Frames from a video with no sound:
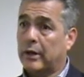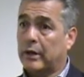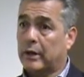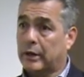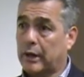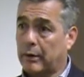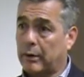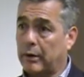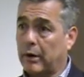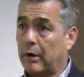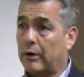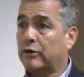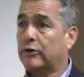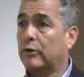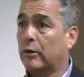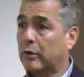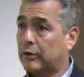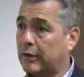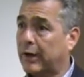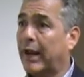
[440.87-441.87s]
coming to our
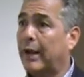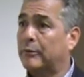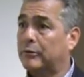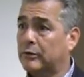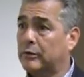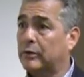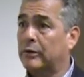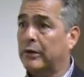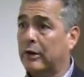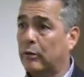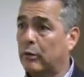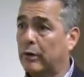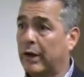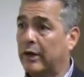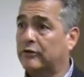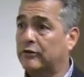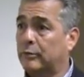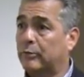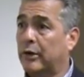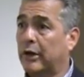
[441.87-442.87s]
shores, absolutely, everyone
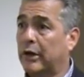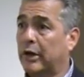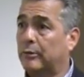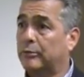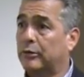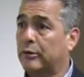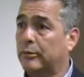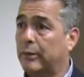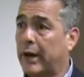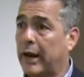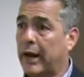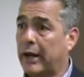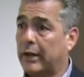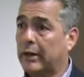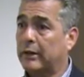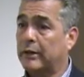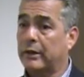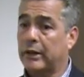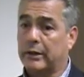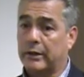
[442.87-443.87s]
has to pick up their pack
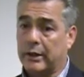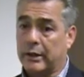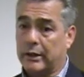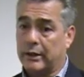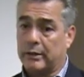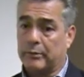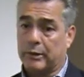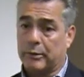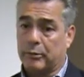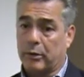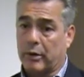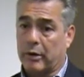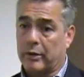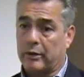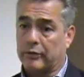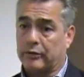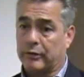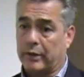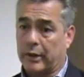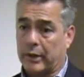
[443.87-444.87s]
and be part of
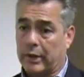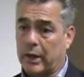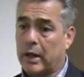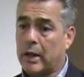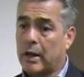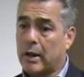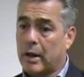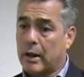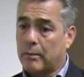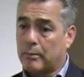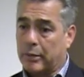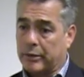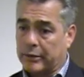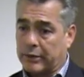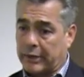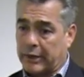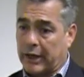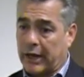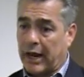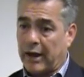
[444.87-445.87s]
this thing. But the
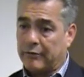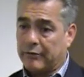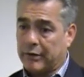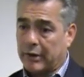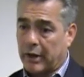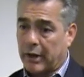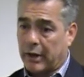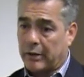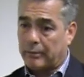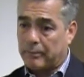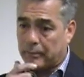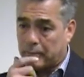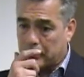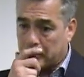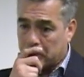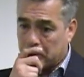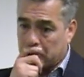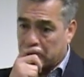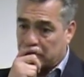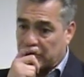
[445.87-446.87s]
caveat
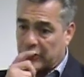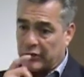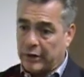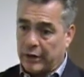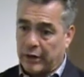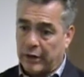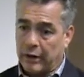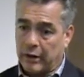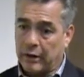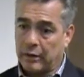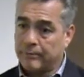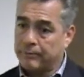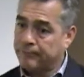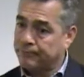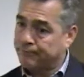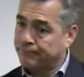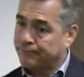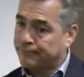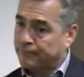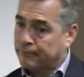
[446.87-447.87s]
there,
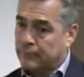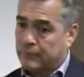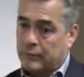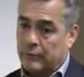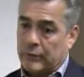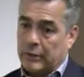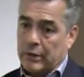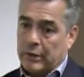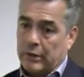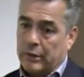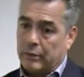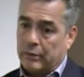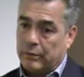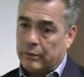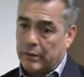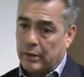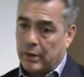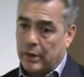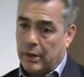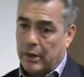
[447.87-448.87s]
you know,
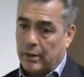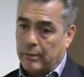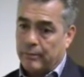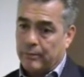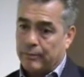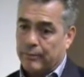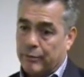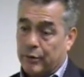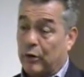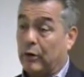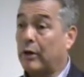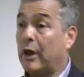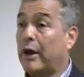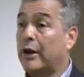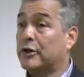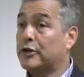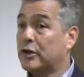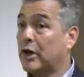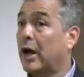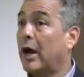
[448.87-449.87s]
there are a lot
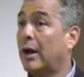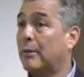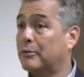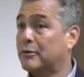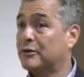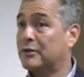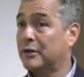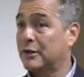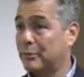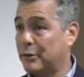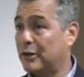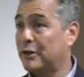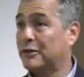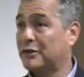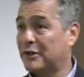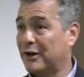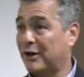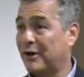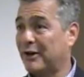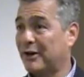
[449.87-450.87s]
of jobs in the
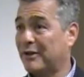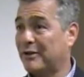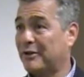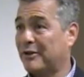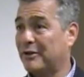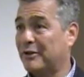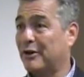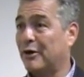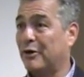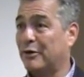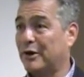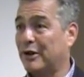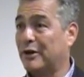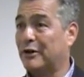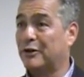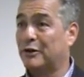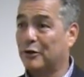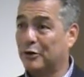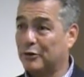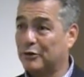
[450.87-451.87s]
military that don't
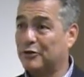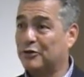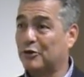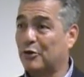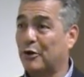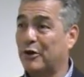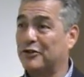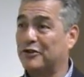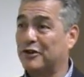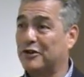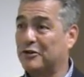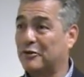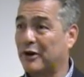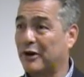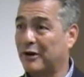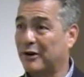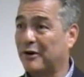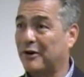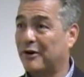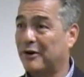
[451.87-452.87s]
include squeezing the
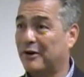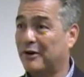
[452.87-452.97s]
trigger.